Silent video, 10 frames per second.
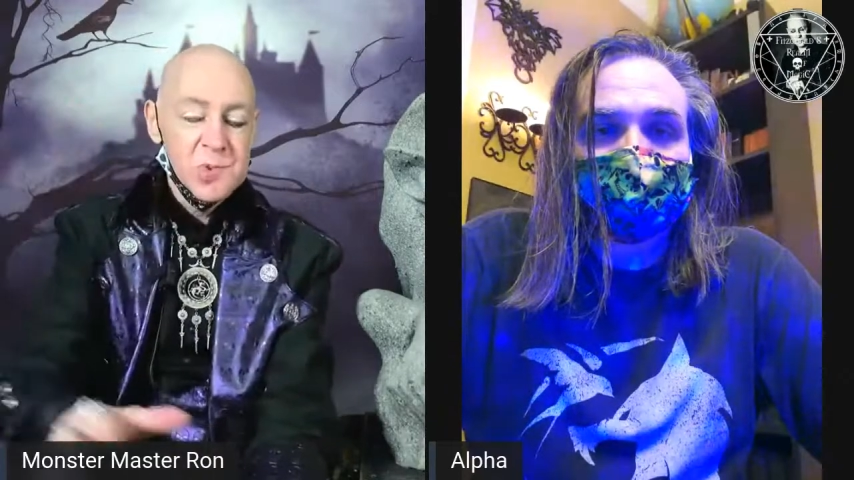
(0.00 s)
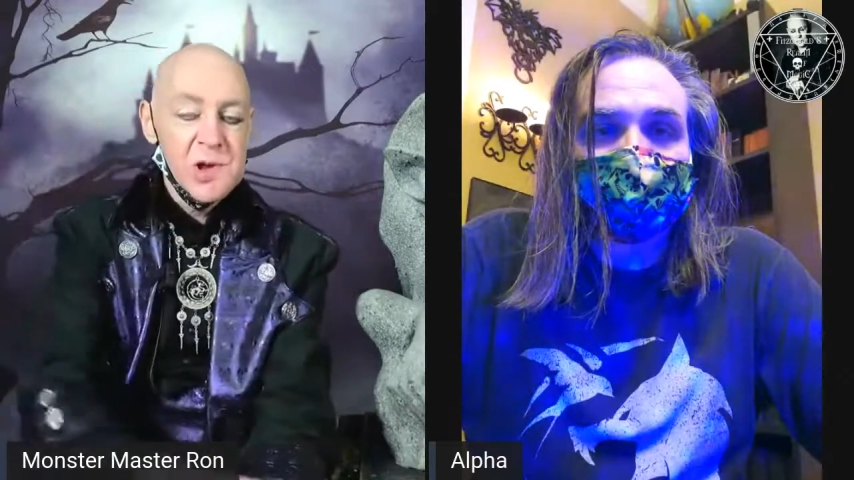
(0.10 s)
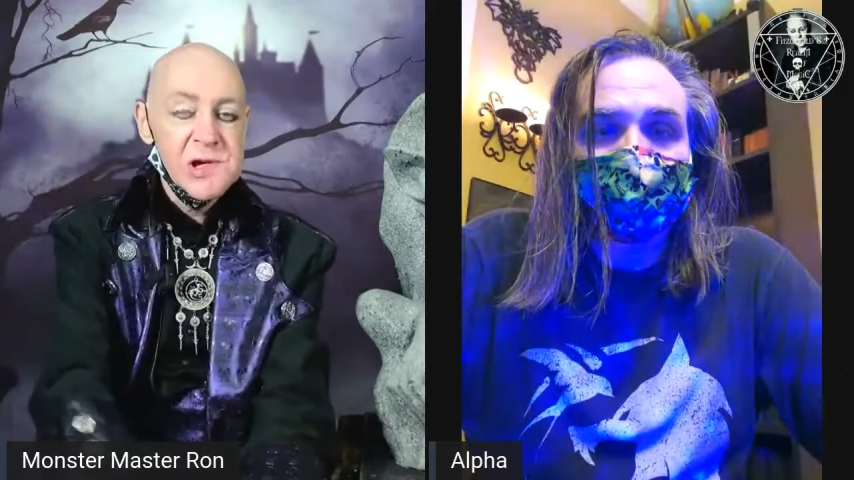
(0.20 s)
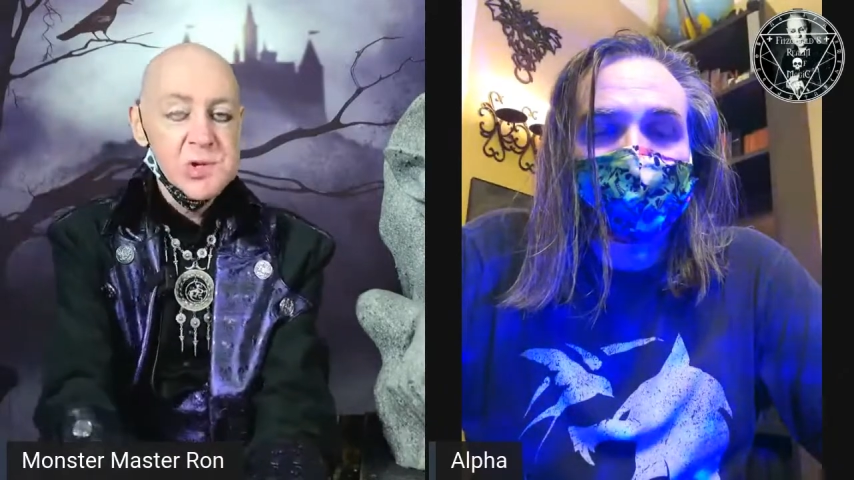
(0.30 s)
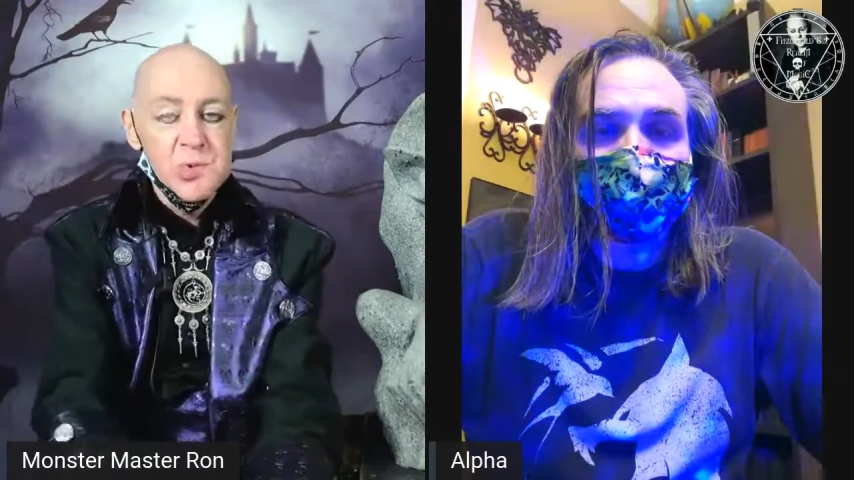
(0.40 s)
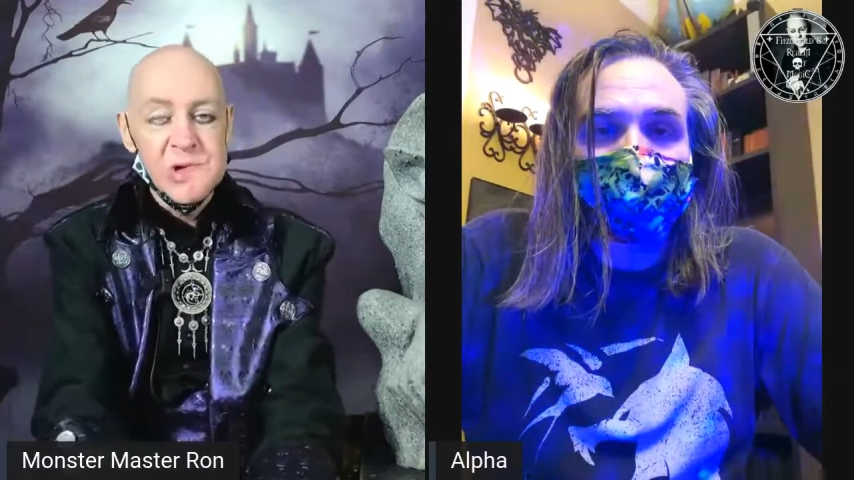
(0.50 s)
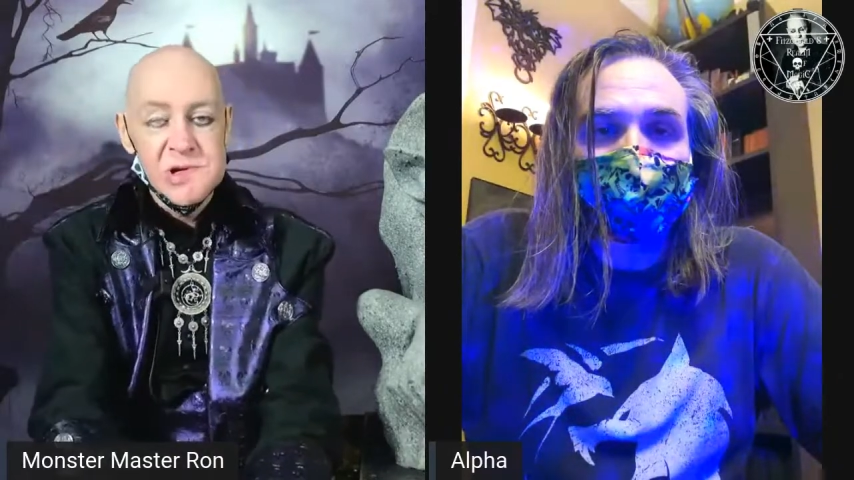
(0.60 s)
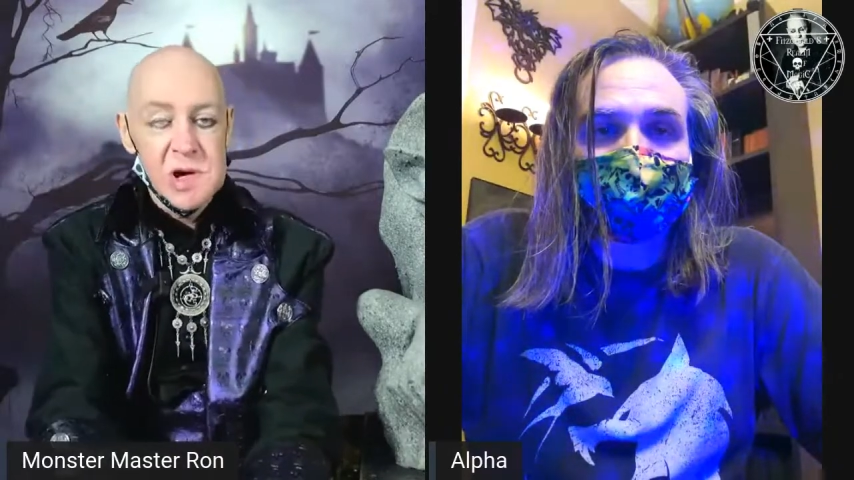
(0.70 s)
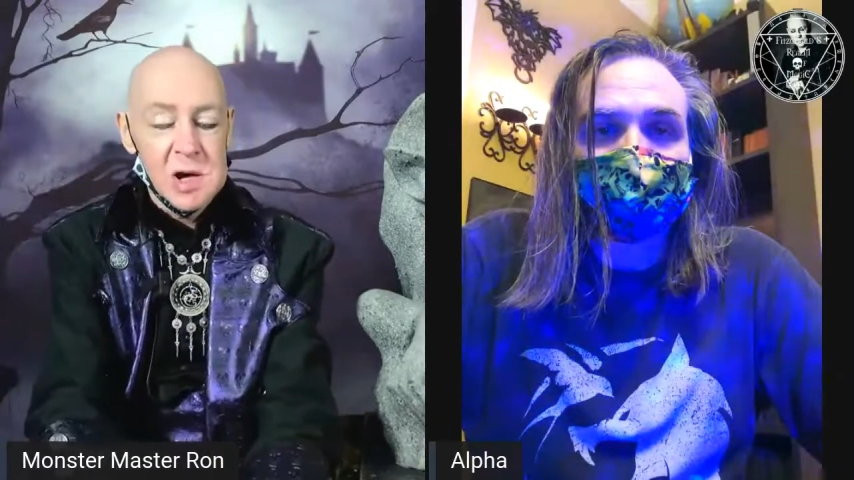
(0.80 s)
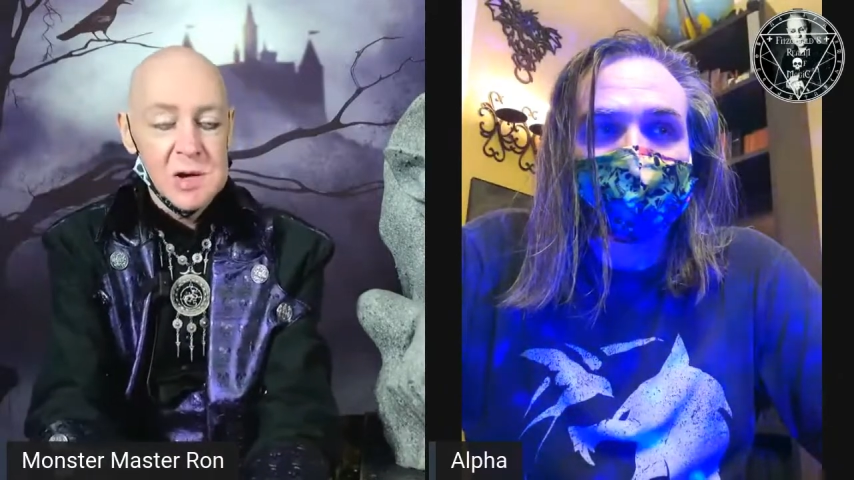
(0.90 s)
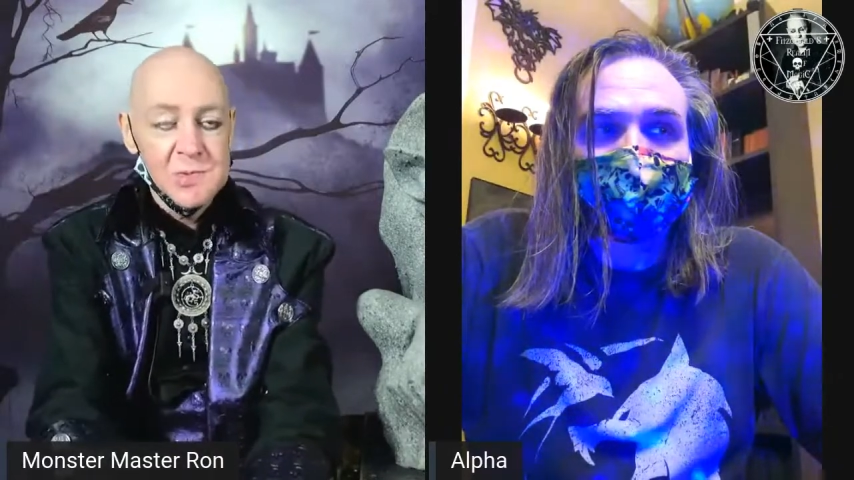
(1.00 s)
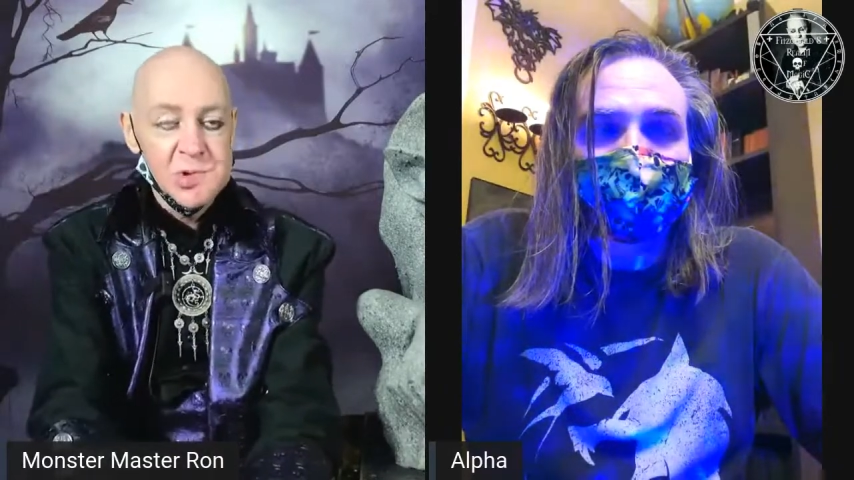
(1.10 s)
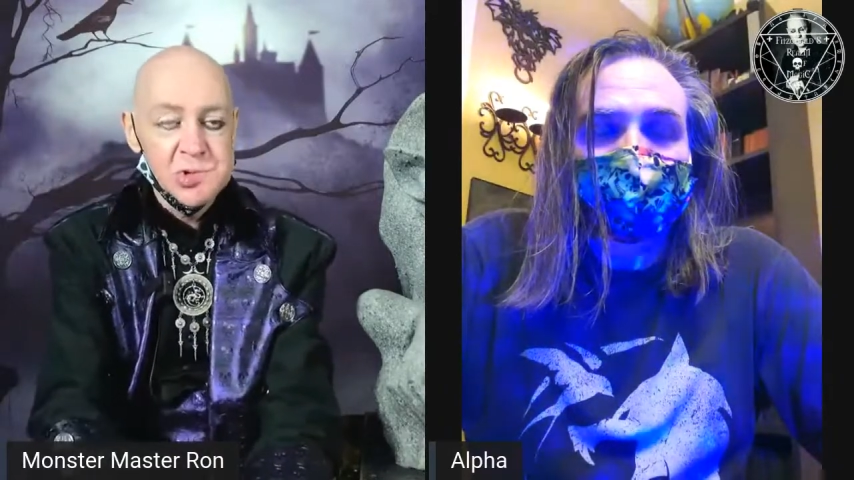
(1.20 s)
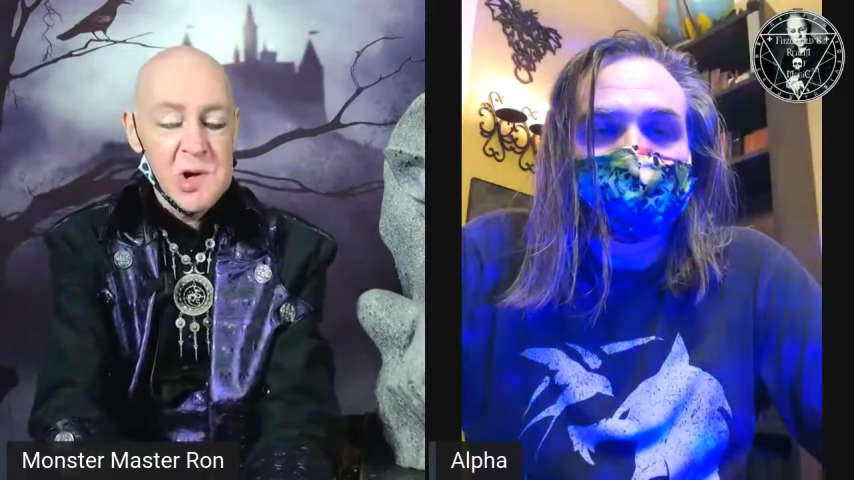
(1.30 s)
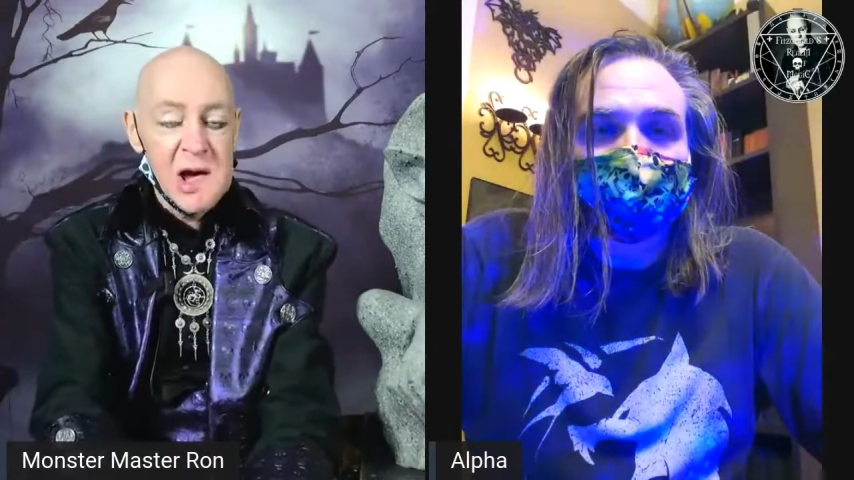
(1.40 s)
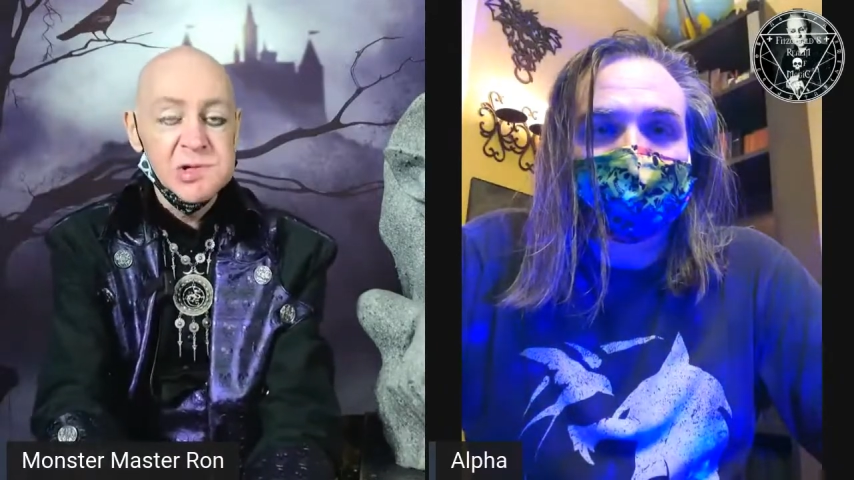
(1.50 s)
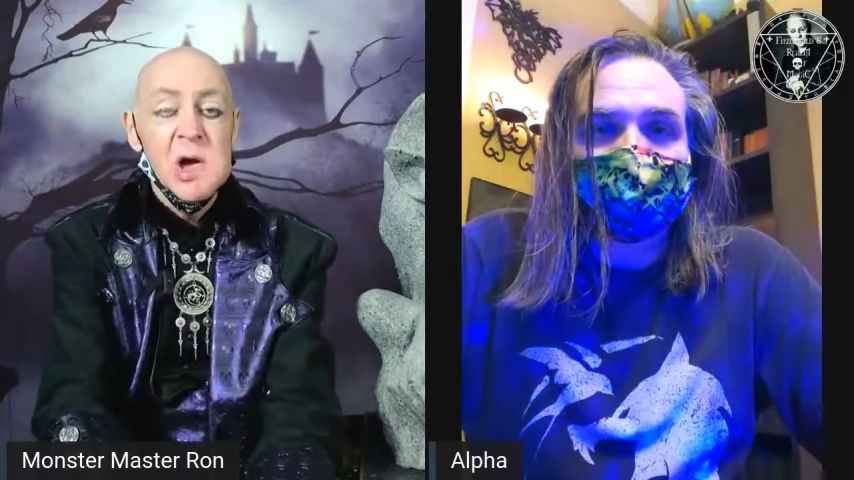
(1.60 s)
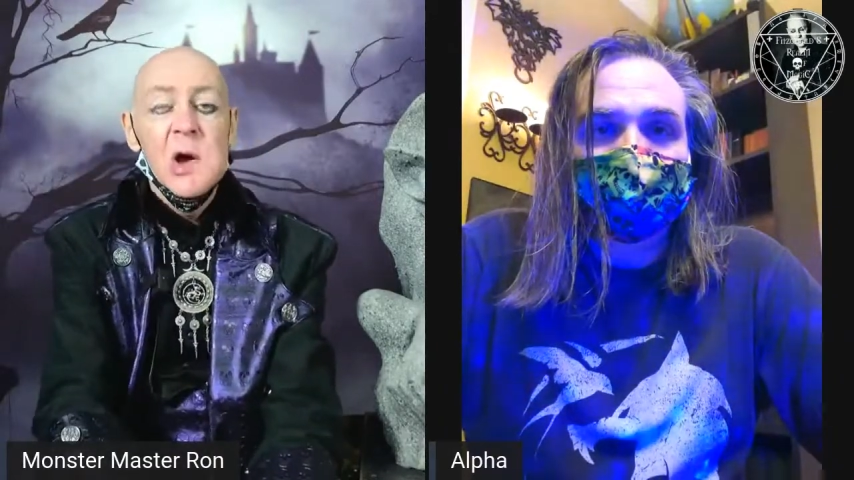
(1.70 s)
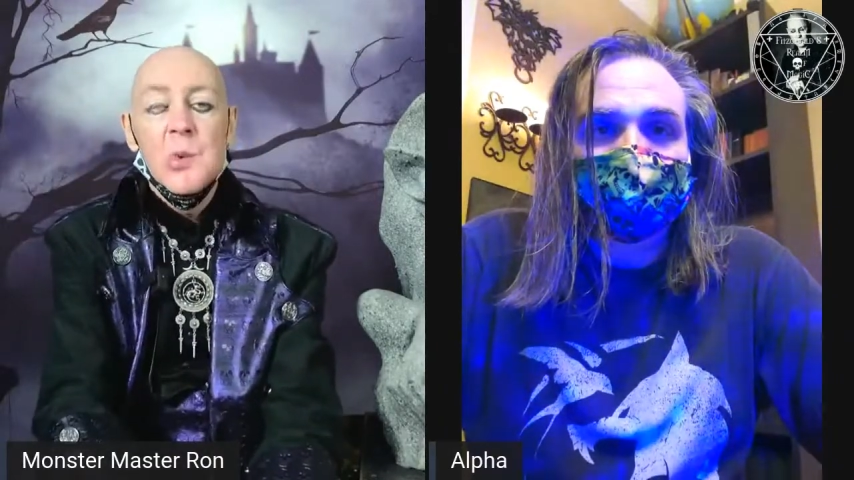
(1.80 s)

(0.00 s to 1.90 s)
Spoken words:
play you the tracks.